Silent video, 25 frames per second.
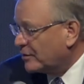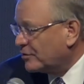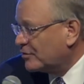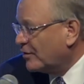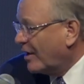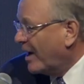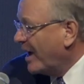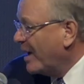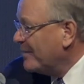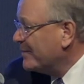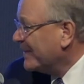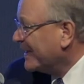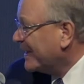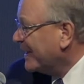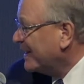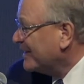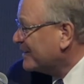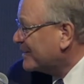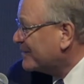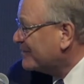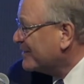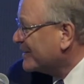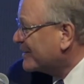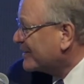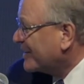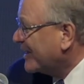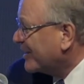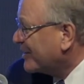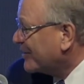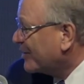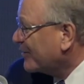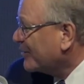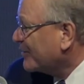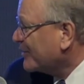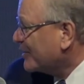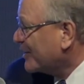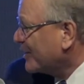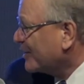So I'm against this
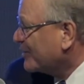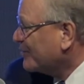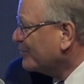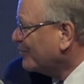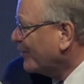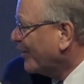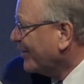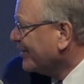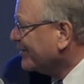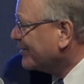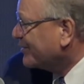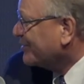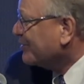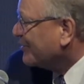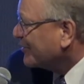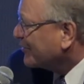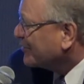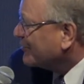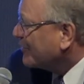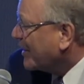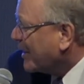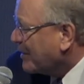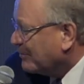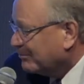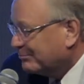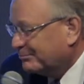categorization 1, 2, 3.